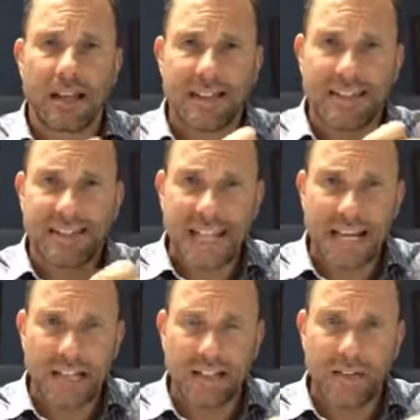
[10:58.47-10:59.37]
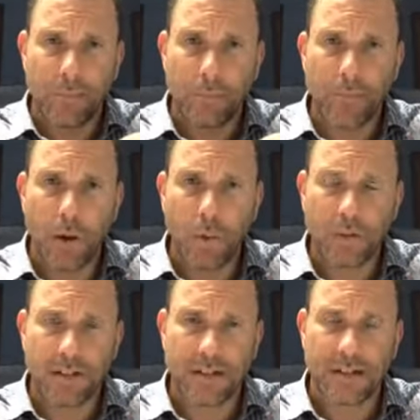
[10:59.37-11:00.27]
steady to the
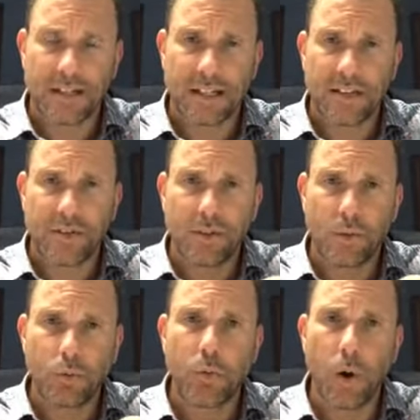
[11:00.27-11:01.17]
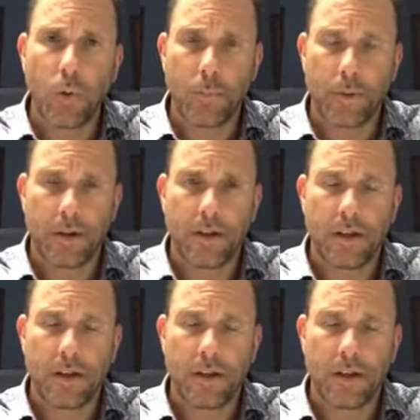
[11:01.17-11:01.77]
boat is the rope.